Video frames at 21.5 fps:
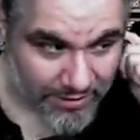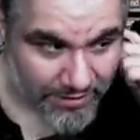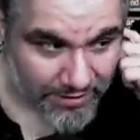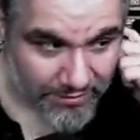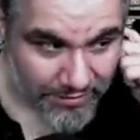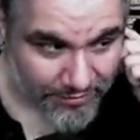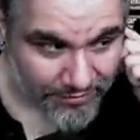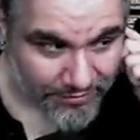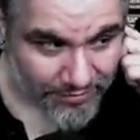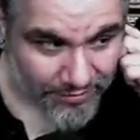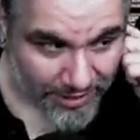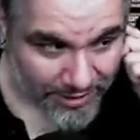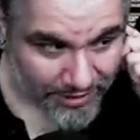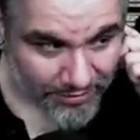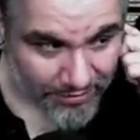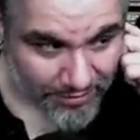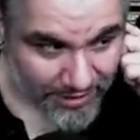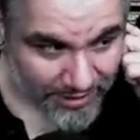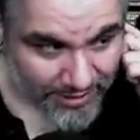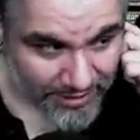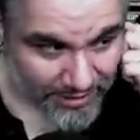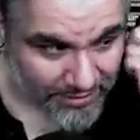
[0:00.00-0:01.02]
I don't even know if they're that
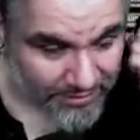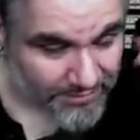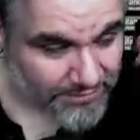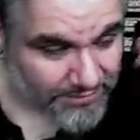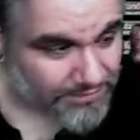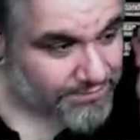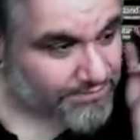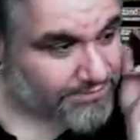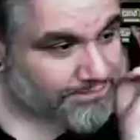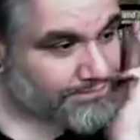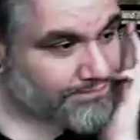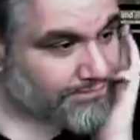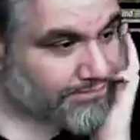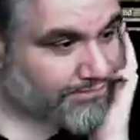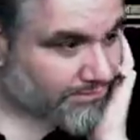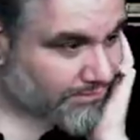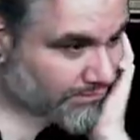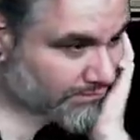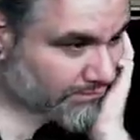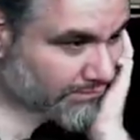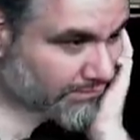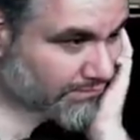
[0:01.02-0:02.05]
great here. I don't think
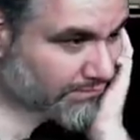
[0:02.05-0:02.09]
so.